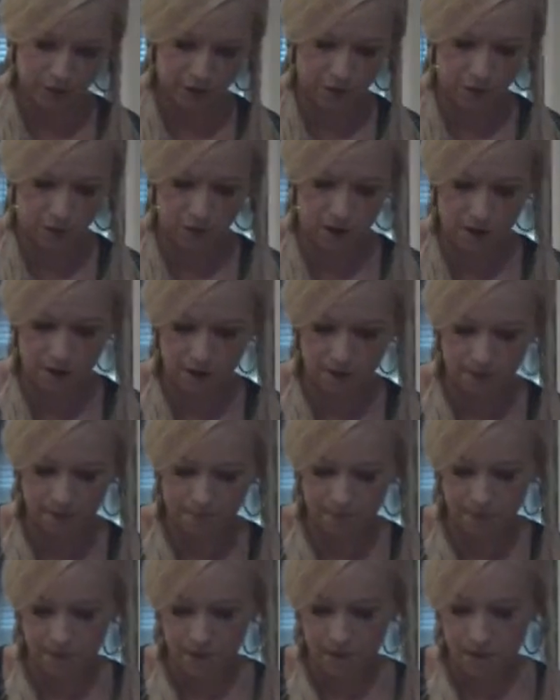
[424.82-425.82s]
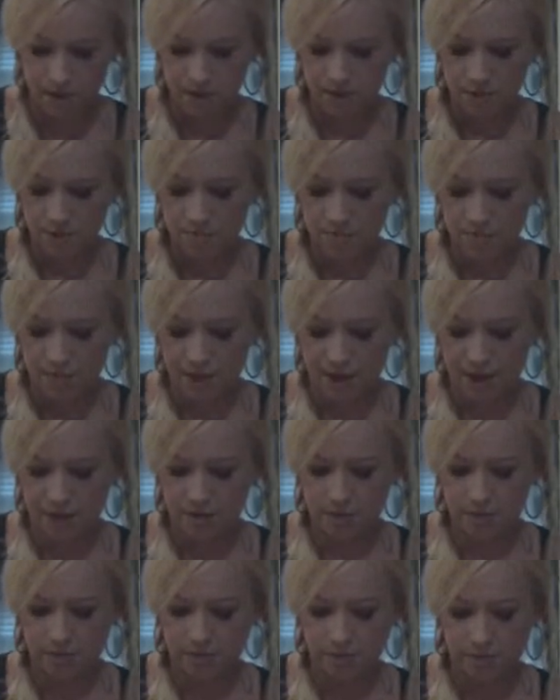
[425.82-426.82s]
where you are, but
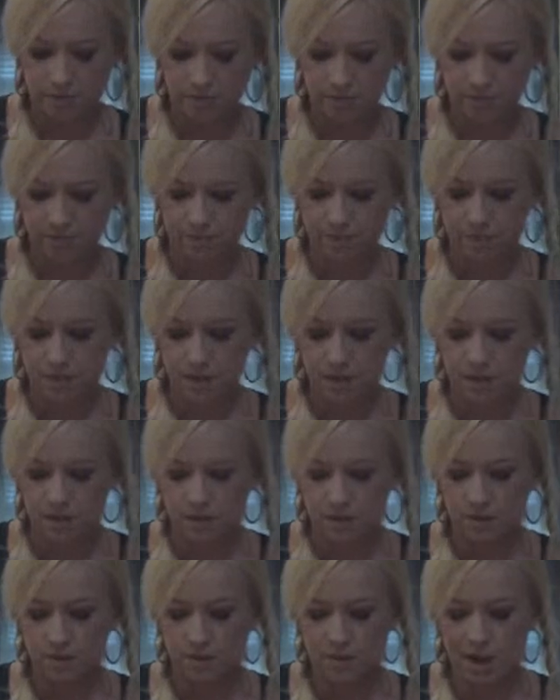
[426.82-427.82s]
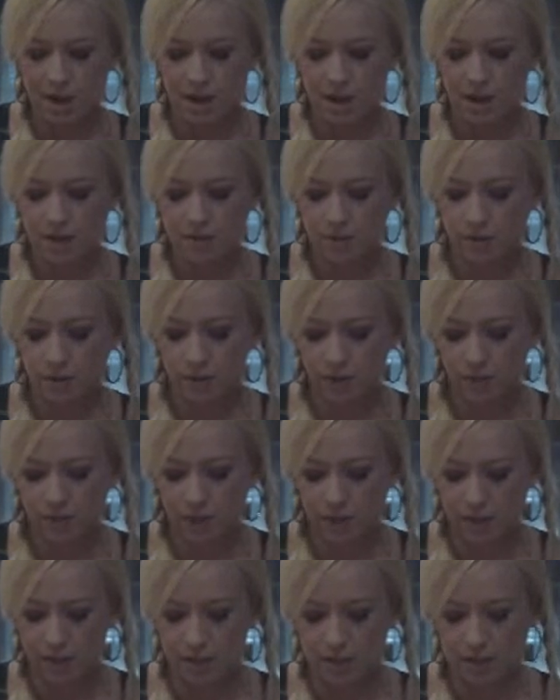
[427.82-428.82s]
the red and the
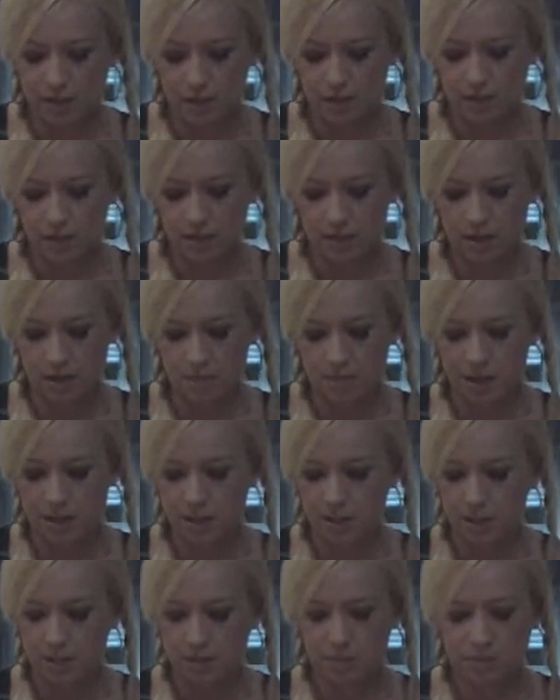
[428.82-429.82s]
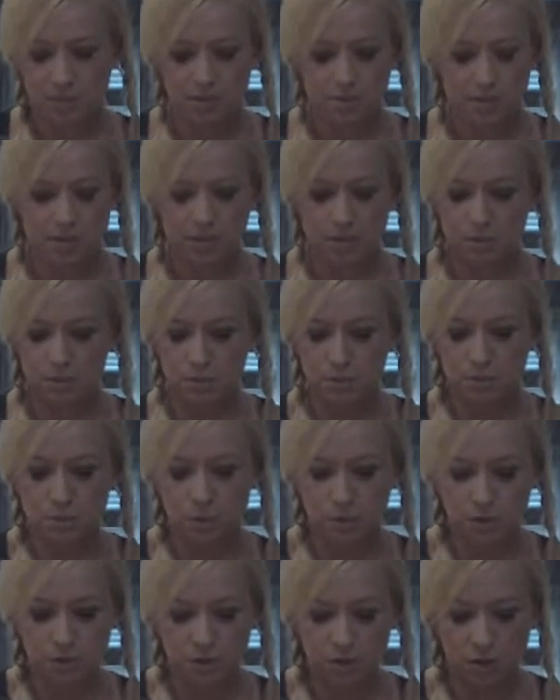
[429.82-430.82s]
green sitting on top of that chip just makes the most
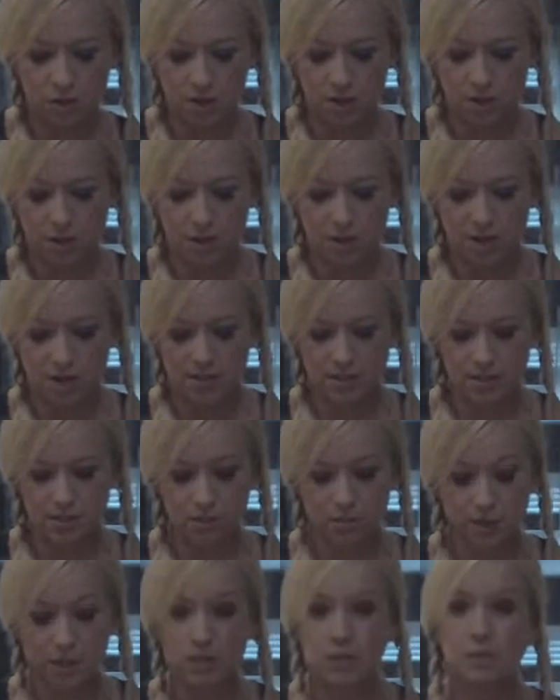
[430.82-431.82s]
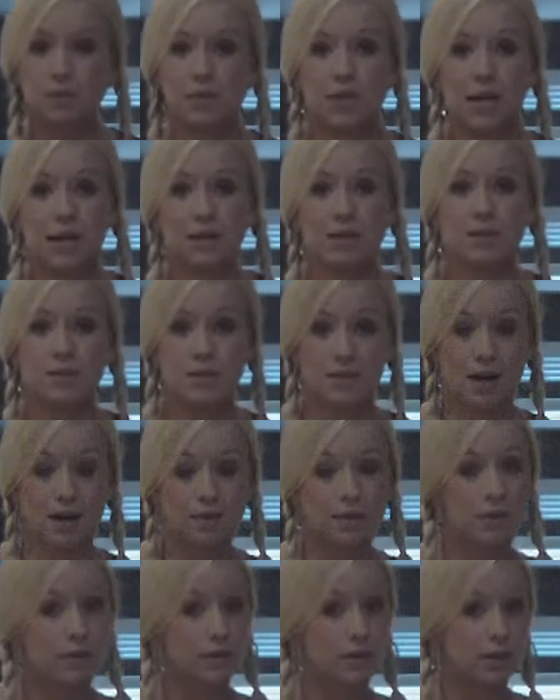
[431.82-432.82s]
beautiful contrast, and wait till we add the
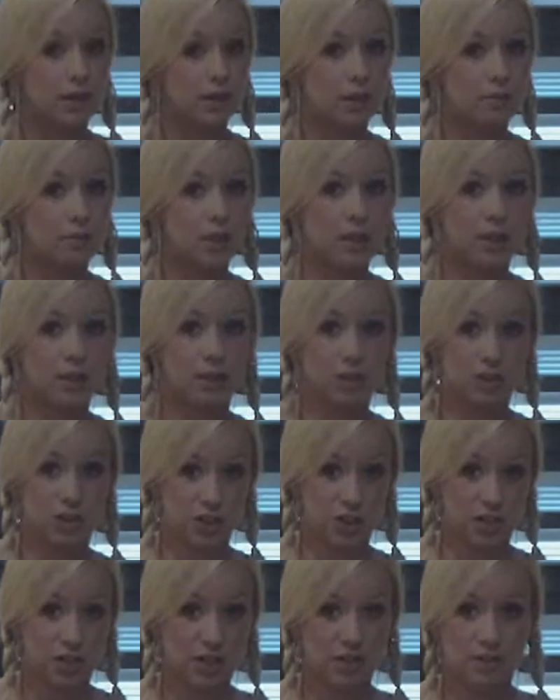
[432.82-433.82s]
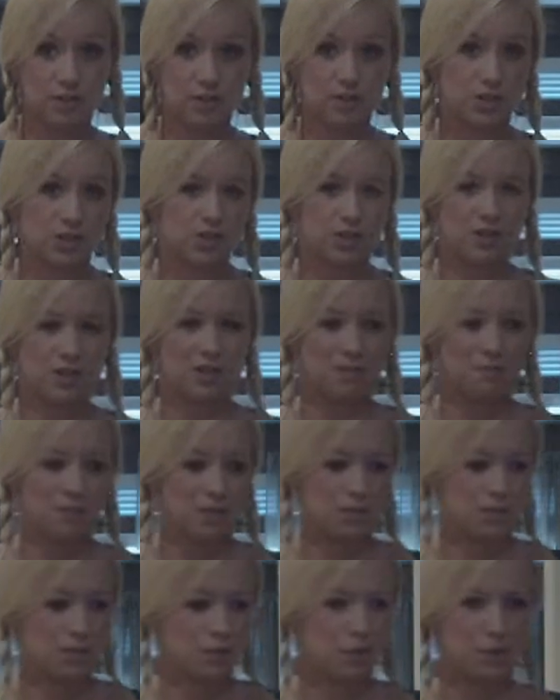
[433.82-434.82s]
sour cream and the cheese. It's just going to be
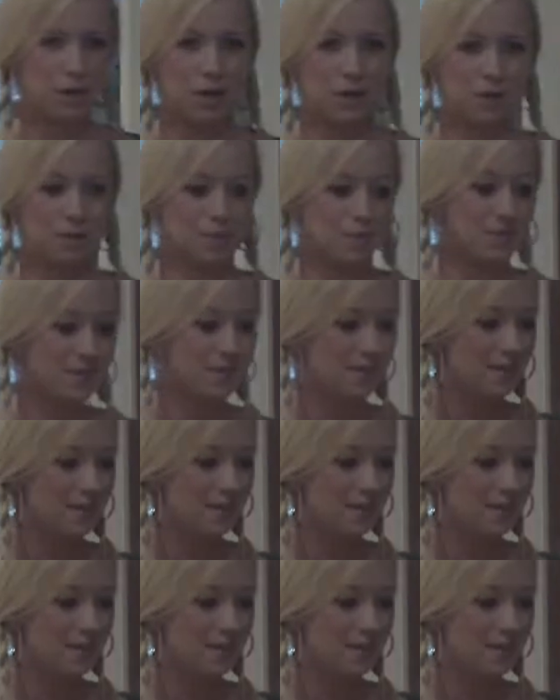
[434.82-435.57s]
so cute.